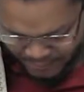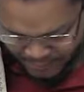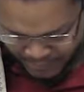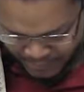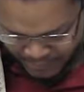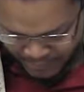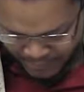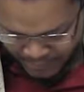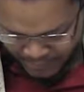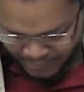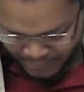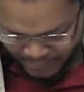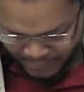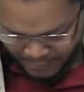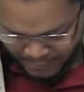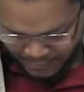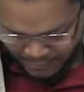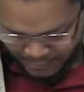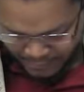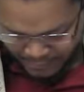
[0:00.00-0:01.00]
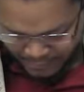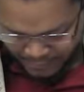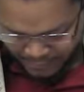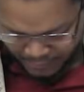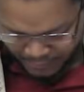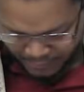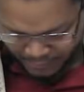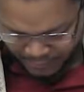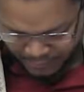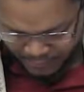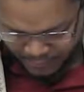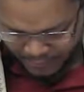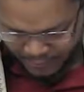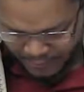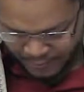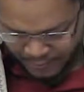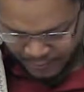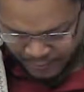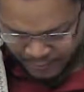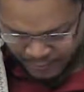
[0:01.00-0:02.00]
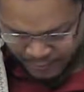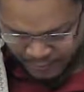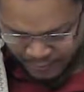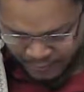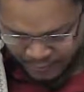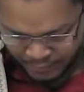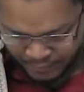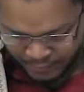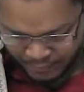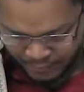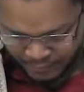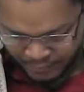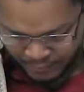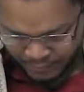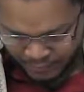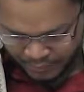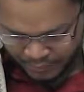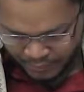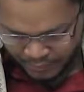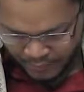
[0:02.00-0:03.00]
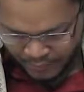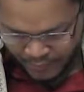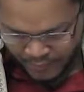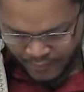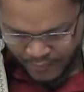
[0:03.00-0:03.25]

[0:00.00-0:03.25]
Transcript: (not speaking)